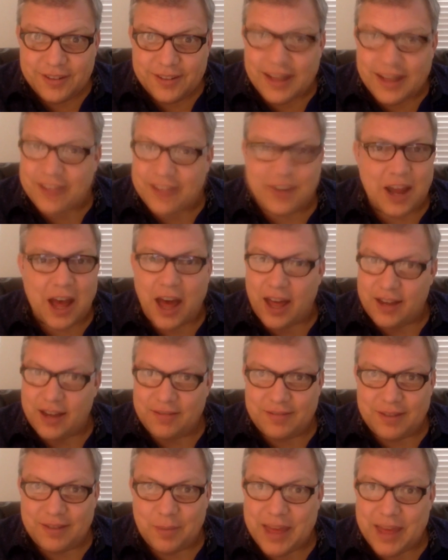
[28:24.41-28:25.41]
That's not.
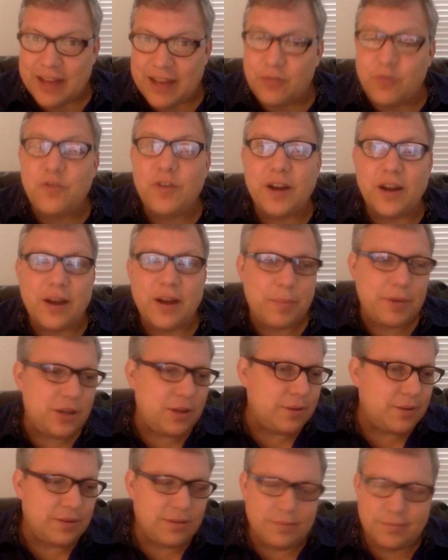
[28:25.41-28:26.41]
I mean,
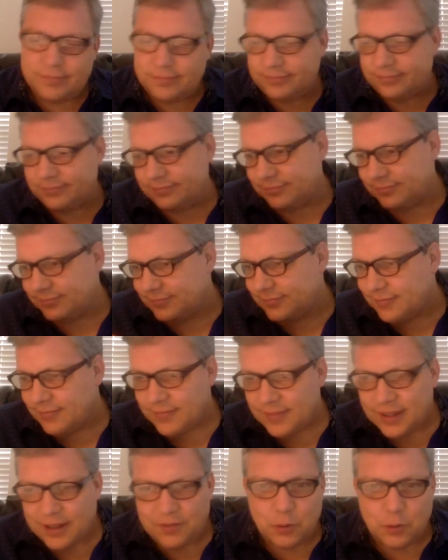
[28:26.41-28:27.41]

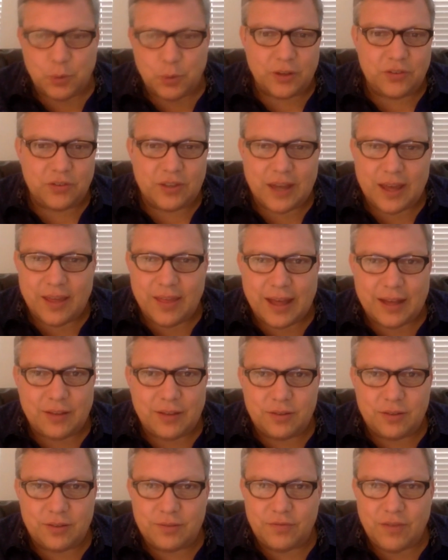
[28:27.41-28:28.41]
if you want to say
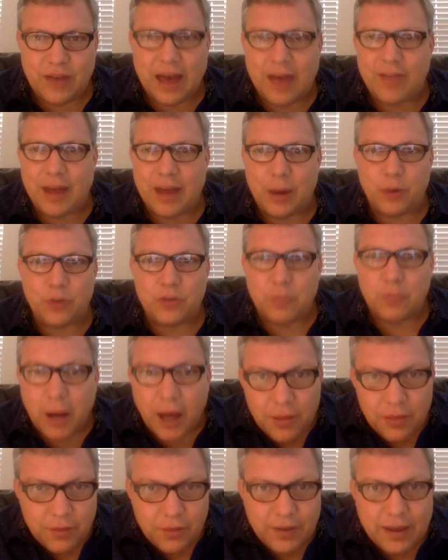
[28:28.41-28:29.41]
that's 5 hours a
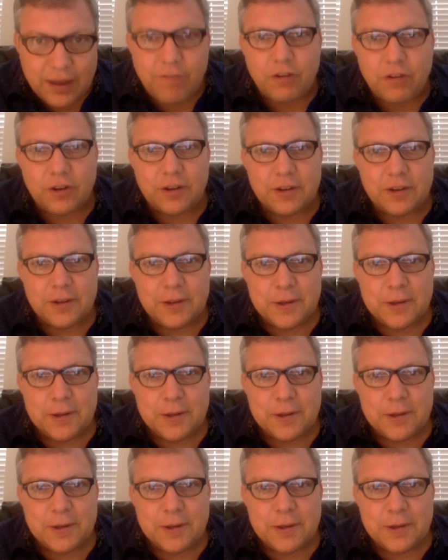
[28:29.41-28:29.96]
month of effort,